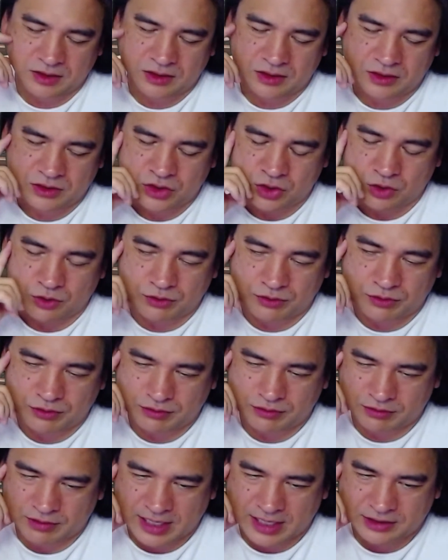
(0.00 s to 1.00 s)
So
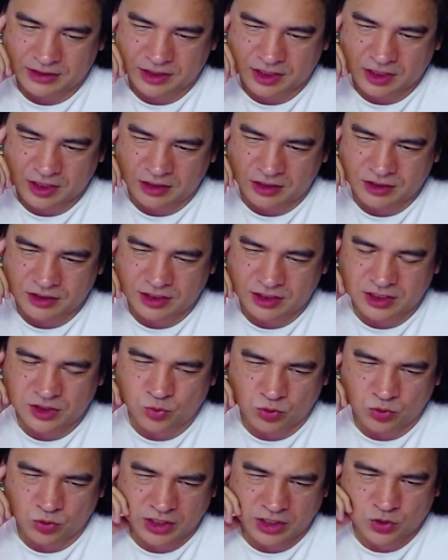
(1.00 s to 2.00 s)
that's the odds.
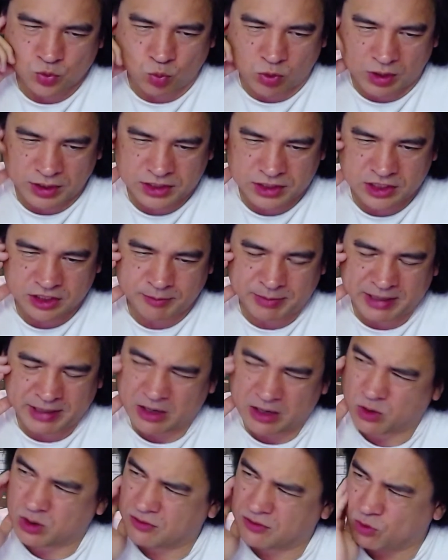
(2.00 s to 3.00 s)
It's 1 to the
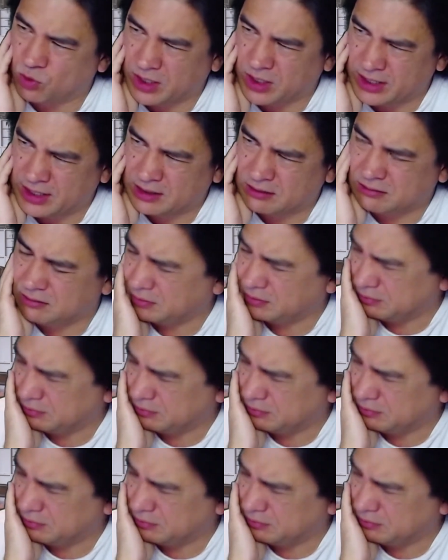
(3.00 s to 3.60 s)
power of what now?